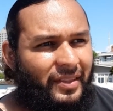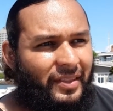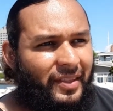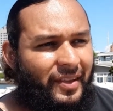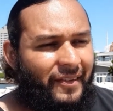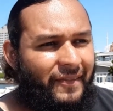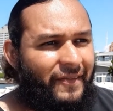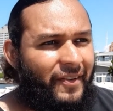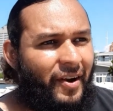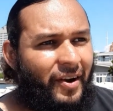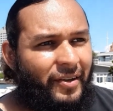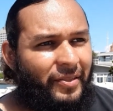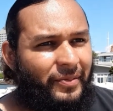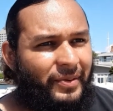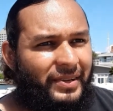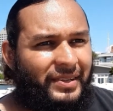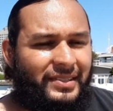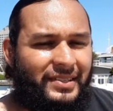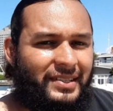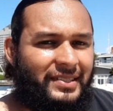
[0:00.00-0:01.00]
that
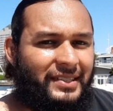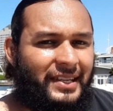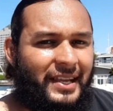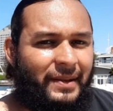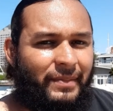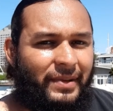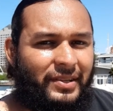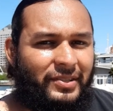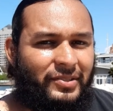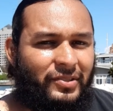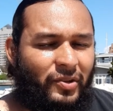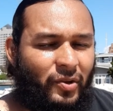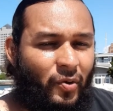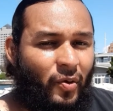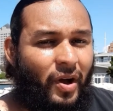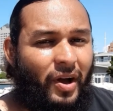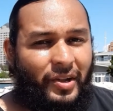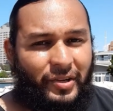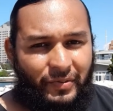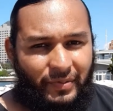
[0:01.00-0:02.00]
farthing is the same as
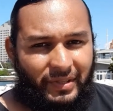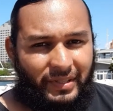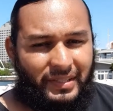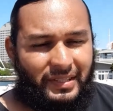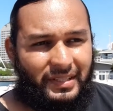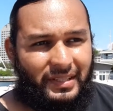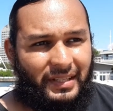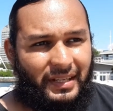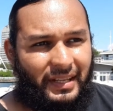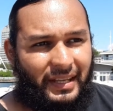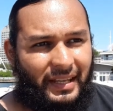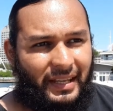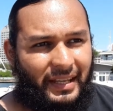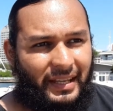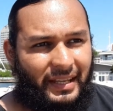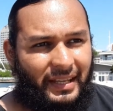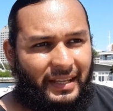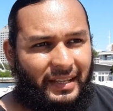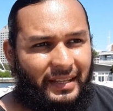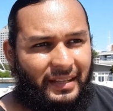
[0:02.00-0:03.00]
quadrants.
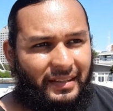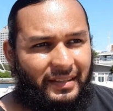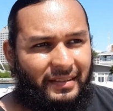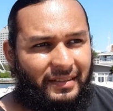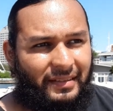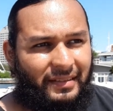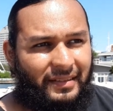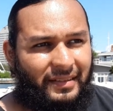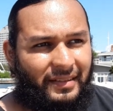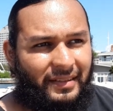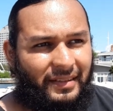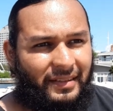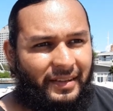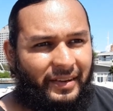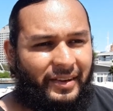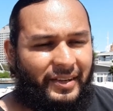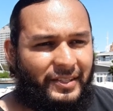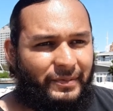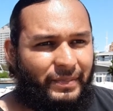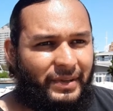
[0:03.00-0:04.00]
And
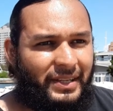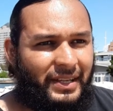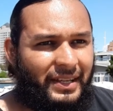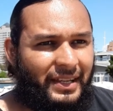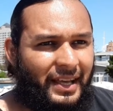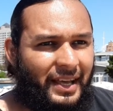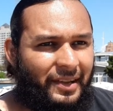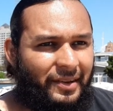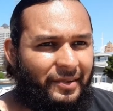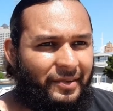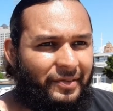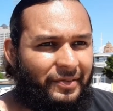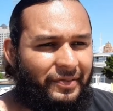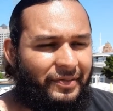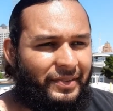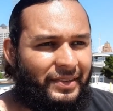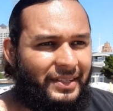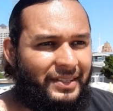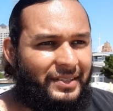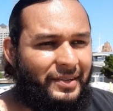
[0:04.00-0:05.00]
there has been a lot of
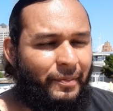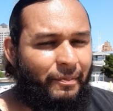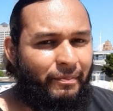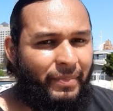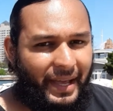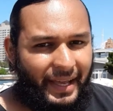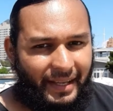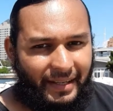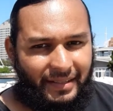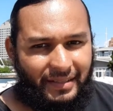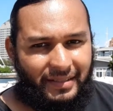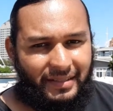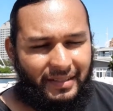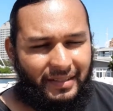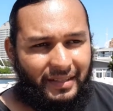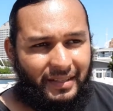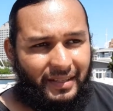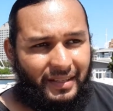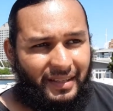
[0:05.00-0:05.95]
debates